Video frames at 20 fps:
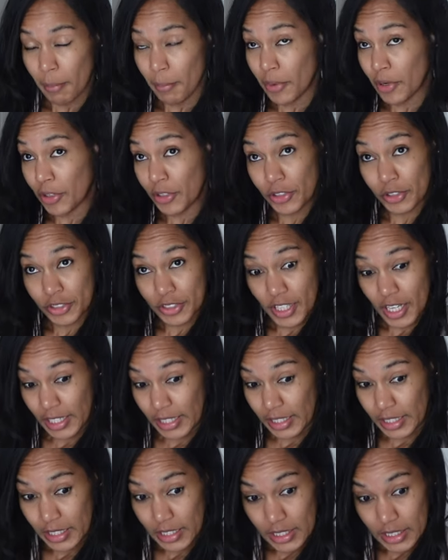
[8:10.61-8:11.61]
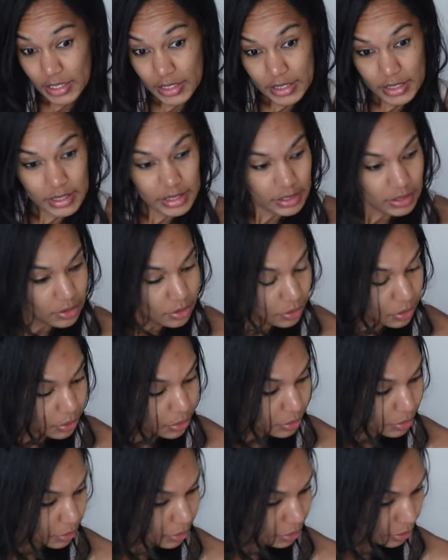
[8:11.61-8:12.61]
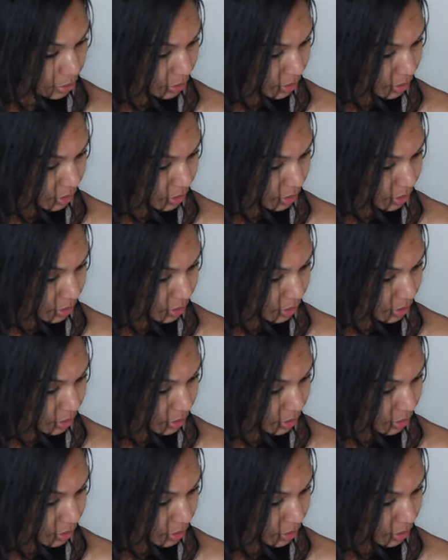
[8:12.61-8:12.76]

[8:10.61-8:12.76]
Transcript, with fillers: The girls gotta eat. Whew.